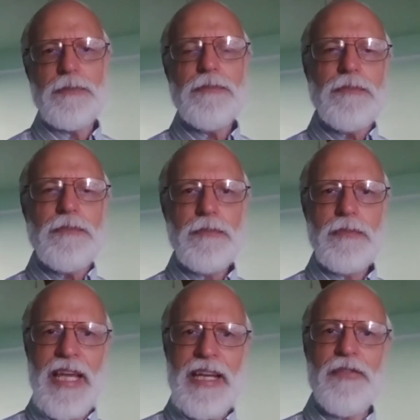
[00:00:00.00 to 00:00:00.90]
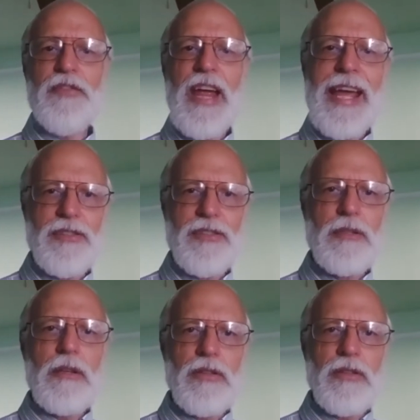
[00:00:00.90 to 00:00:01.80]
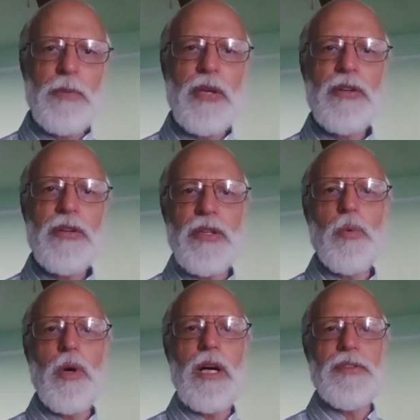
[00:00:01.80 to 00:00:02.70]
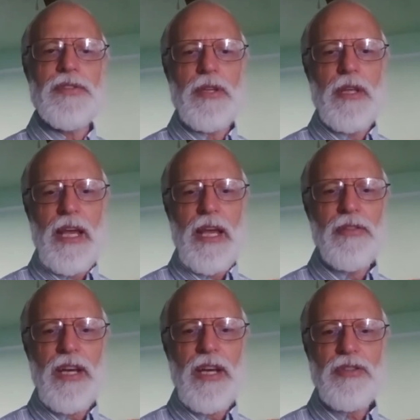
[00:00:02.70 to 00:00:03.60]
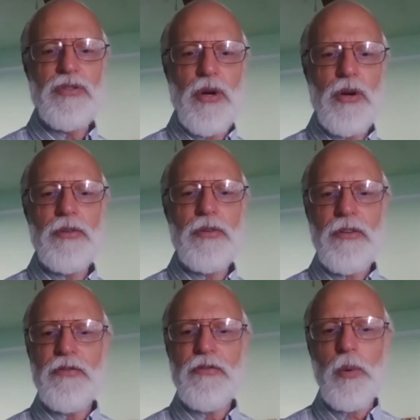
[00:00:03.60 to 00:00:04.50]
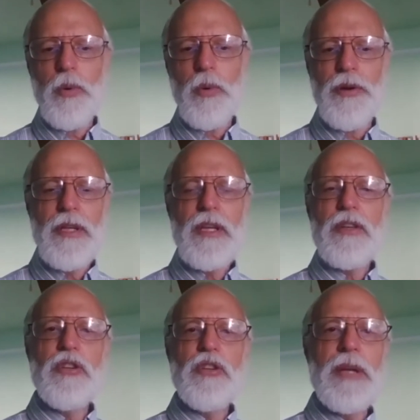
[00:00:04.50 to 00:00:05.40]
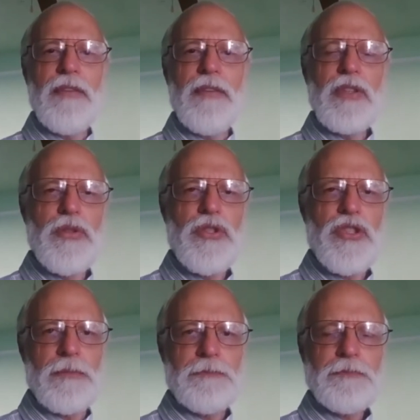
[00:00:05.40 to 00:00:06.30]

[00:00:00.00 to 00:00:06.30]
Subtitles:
and advanced the superior ones, and thus drove forward human evolution.